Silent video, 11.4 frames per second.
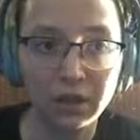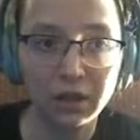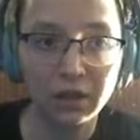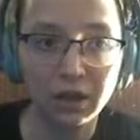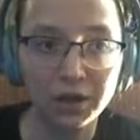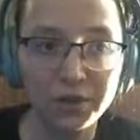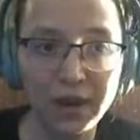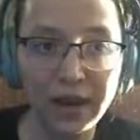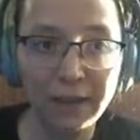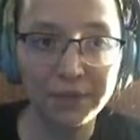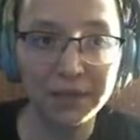Are you
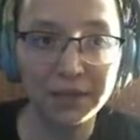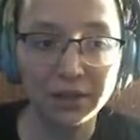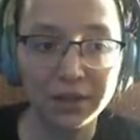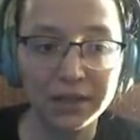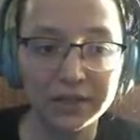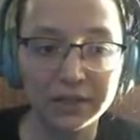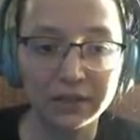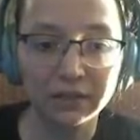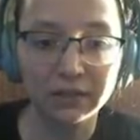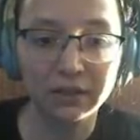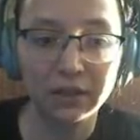happy here, Issa?
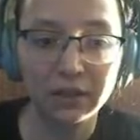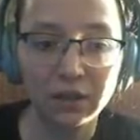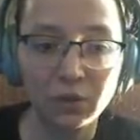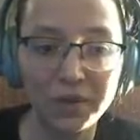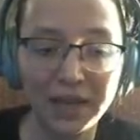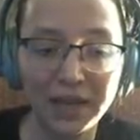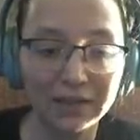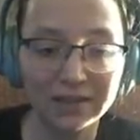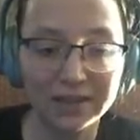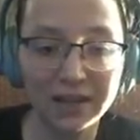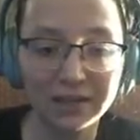We can't
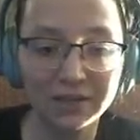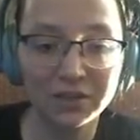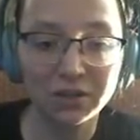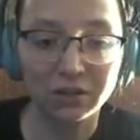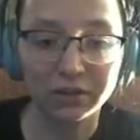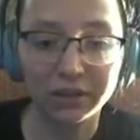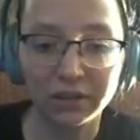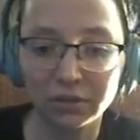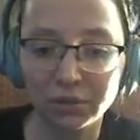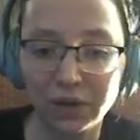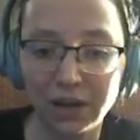stay in the dark. It
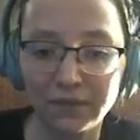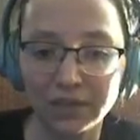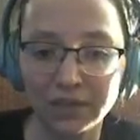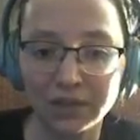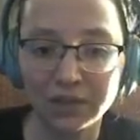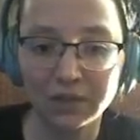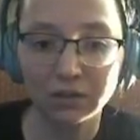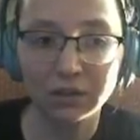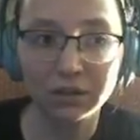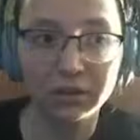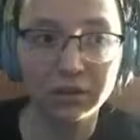thrives in the
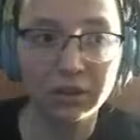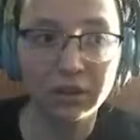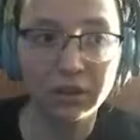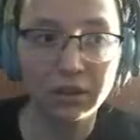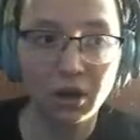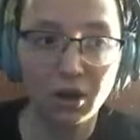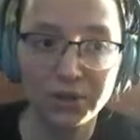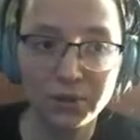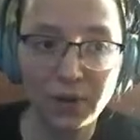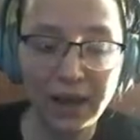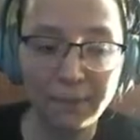dark. Are
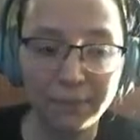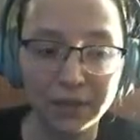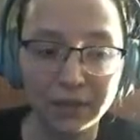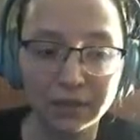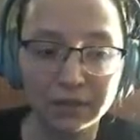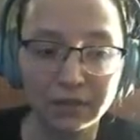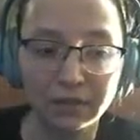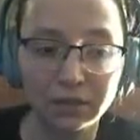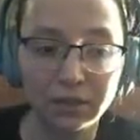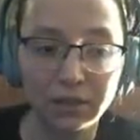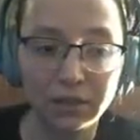you happy?
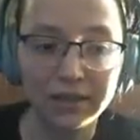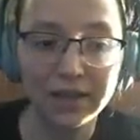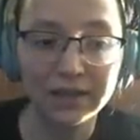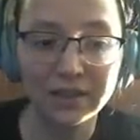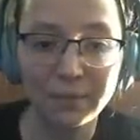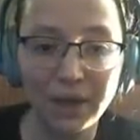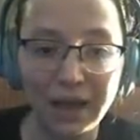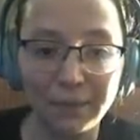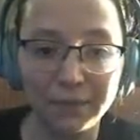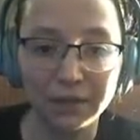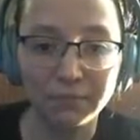Yes, I'm
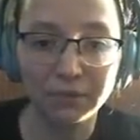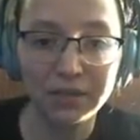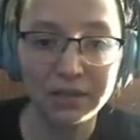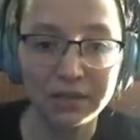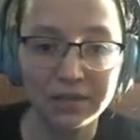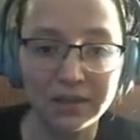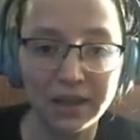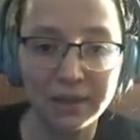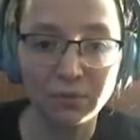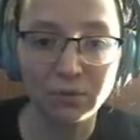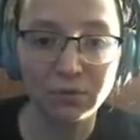happy. Please,
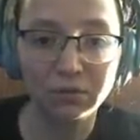Abel.